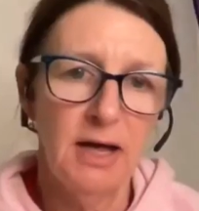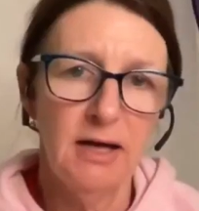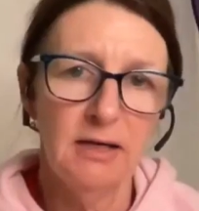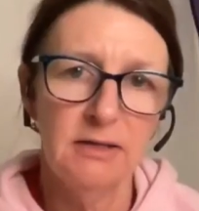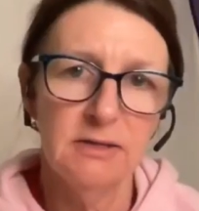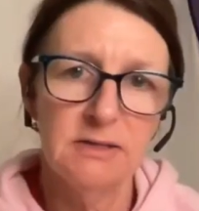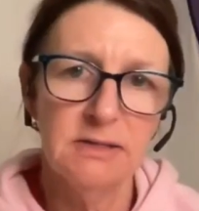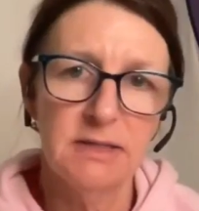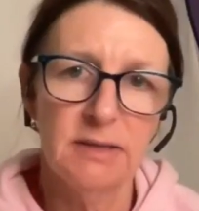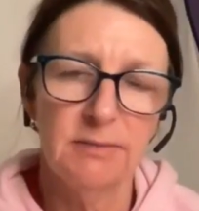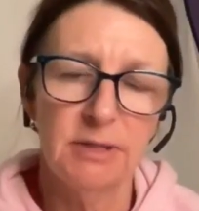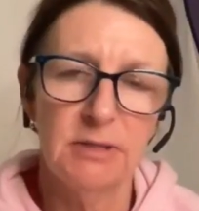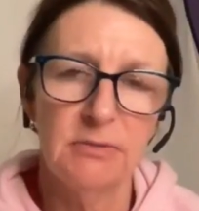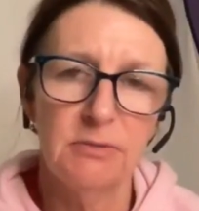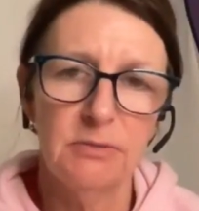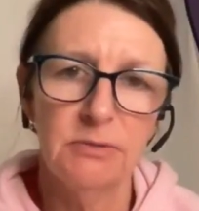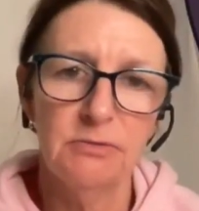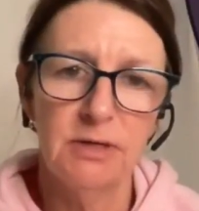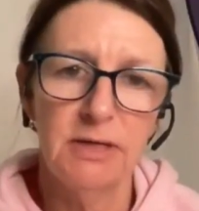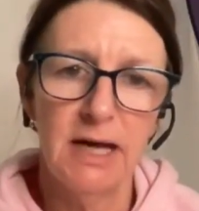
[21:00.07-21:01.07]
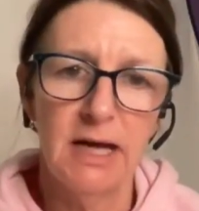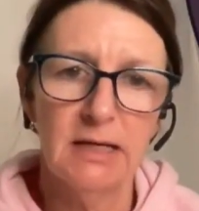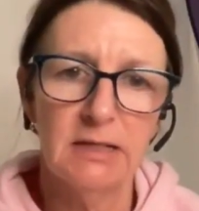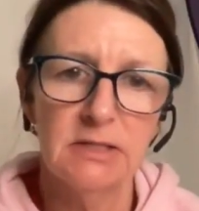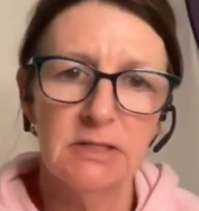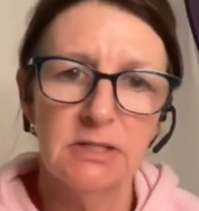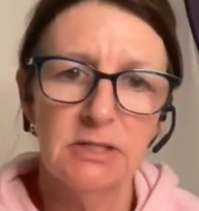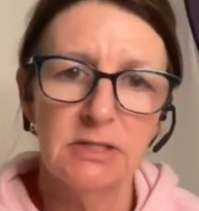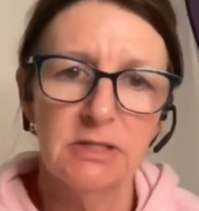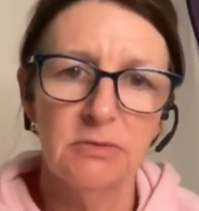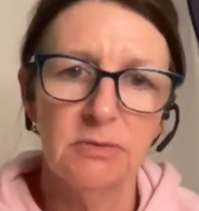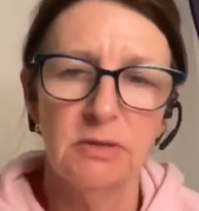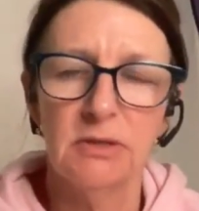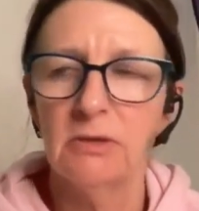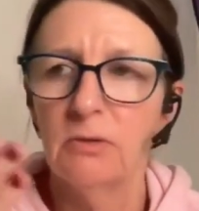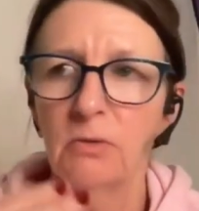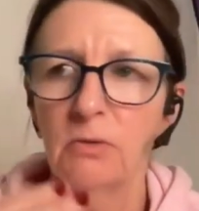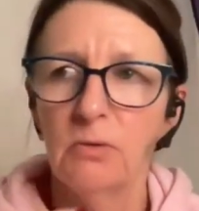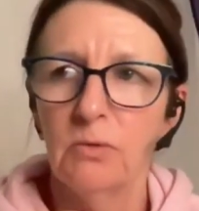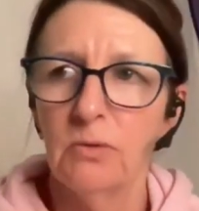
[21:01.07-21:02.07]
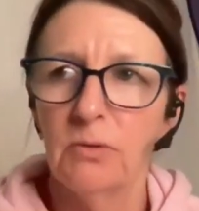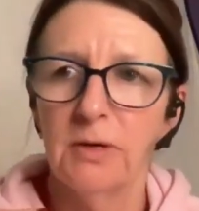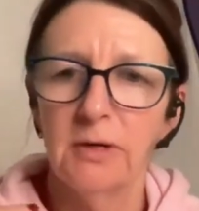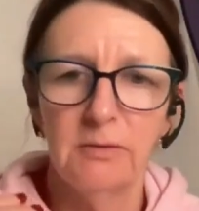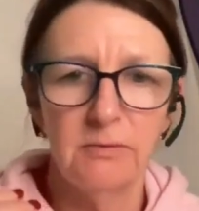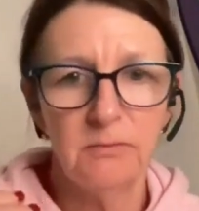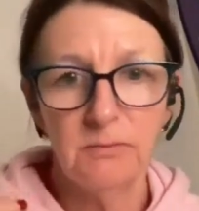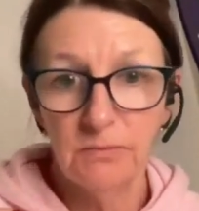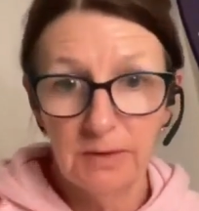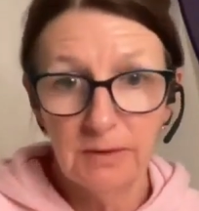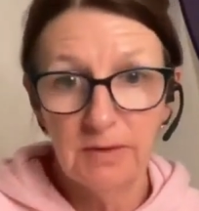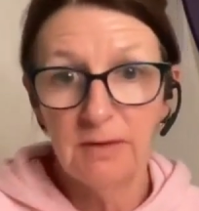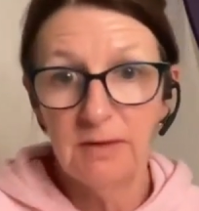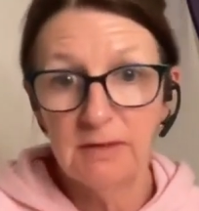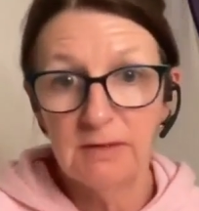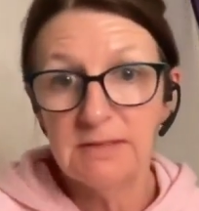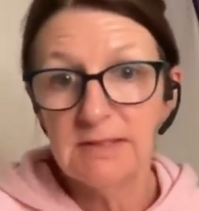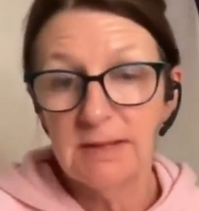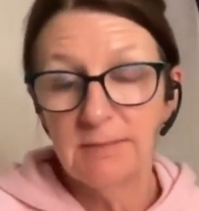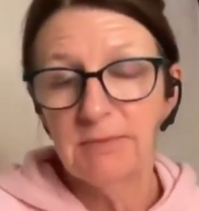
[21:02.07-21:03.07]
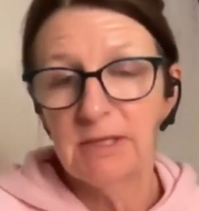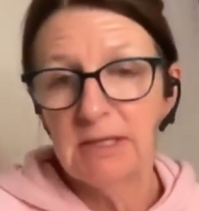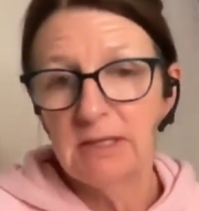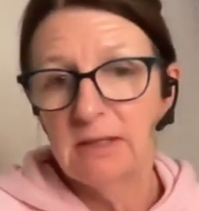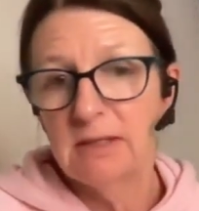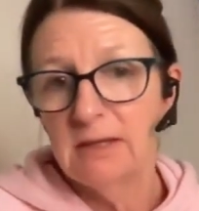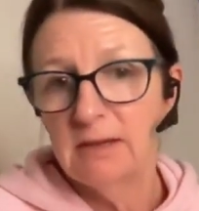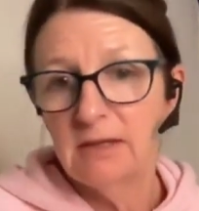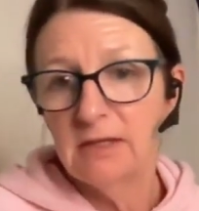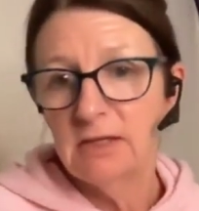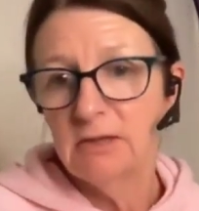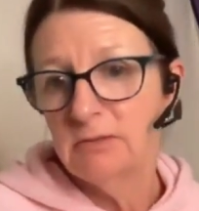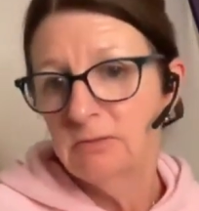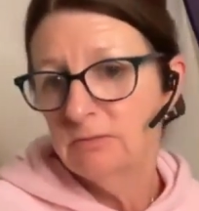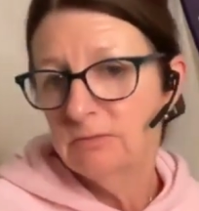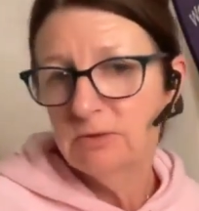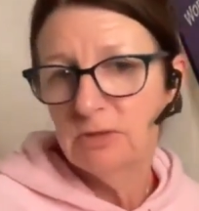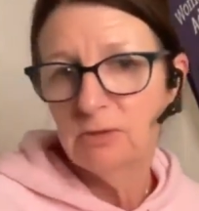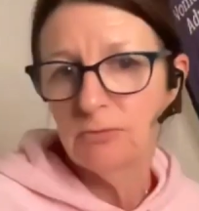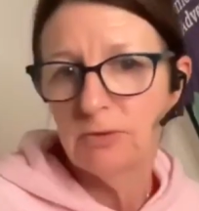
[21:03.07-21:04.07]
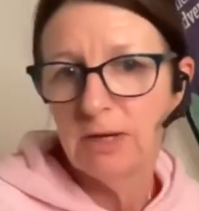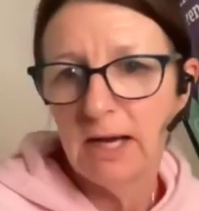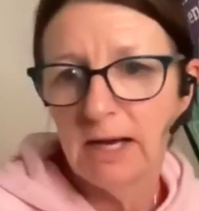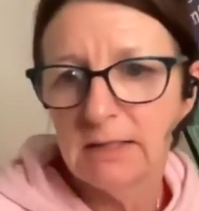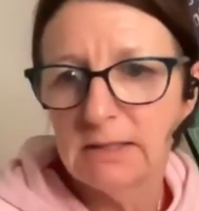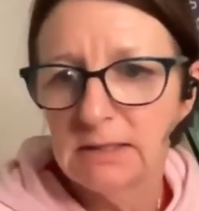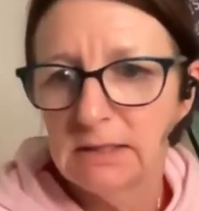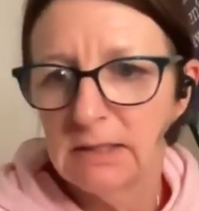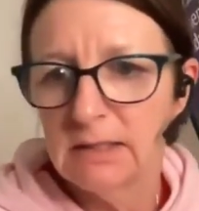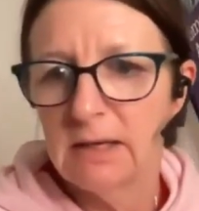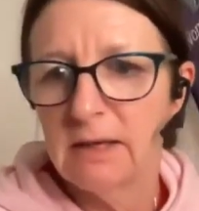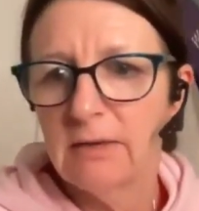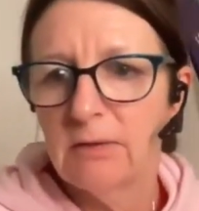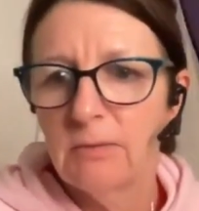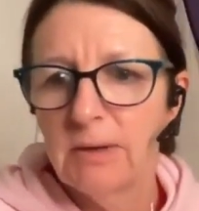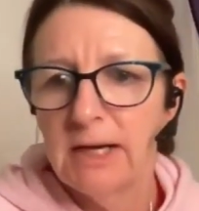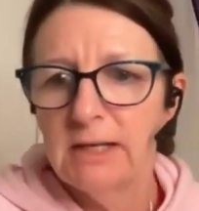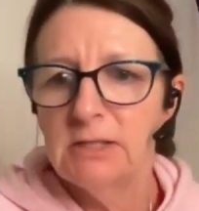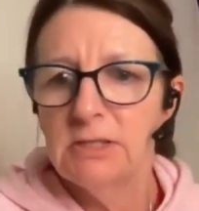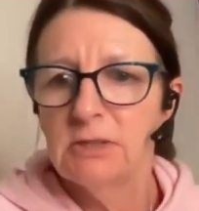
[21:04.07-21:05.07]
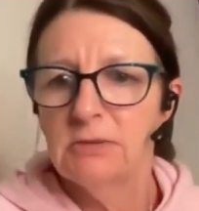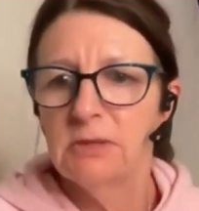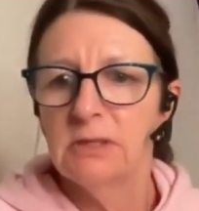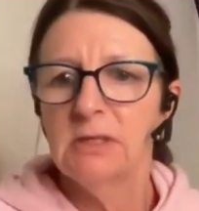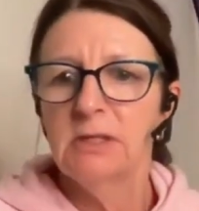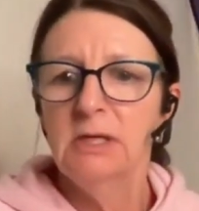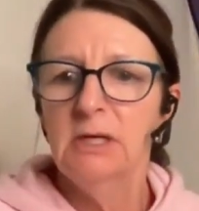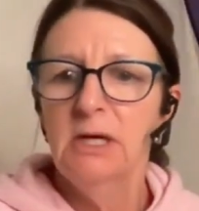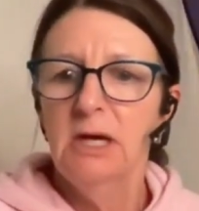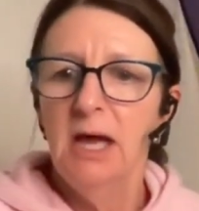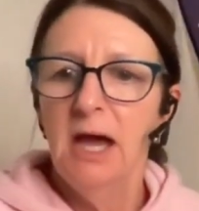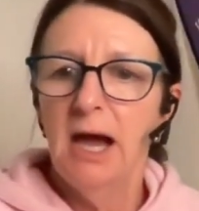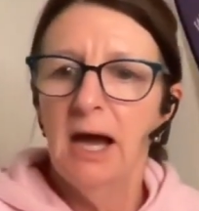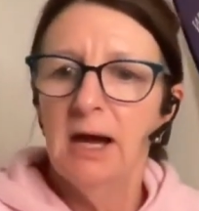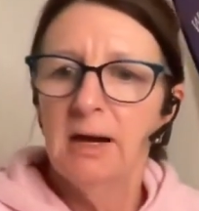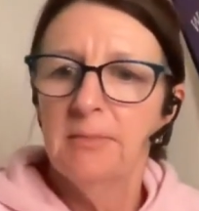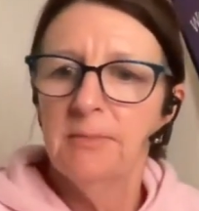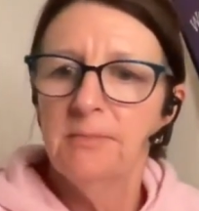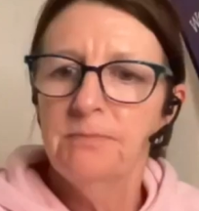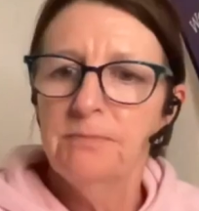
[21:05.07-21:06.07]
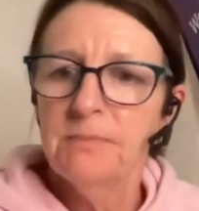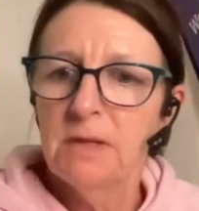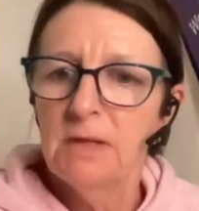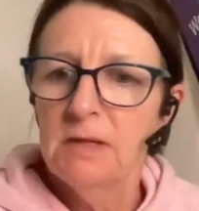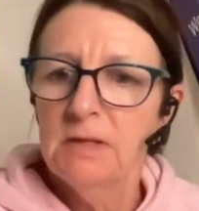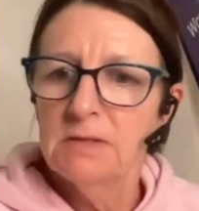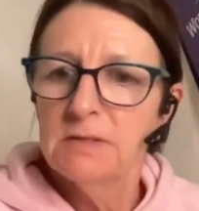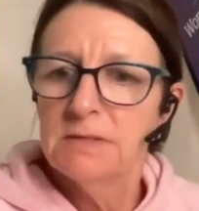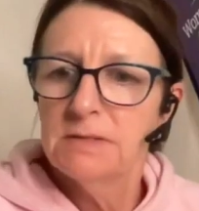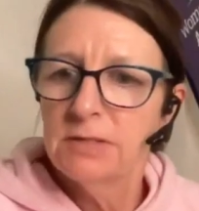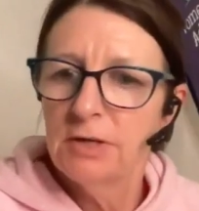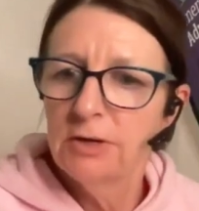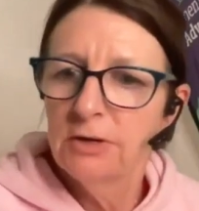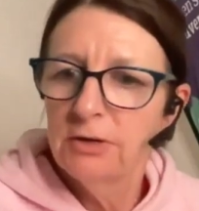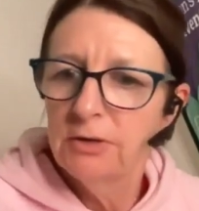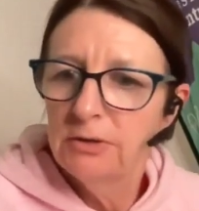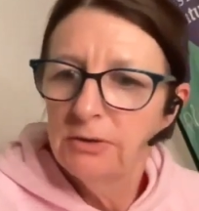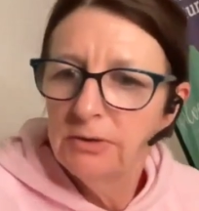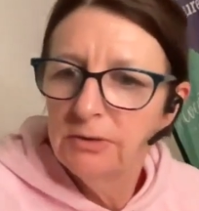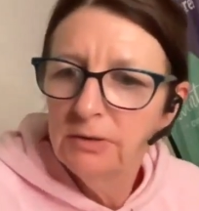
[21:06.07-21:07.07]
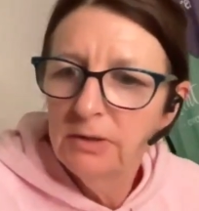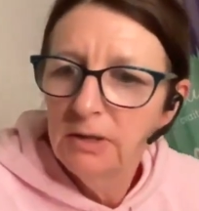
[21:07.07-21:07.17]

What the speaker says: your stomach would react to it, or whether there's something in there that you react in another way to it. So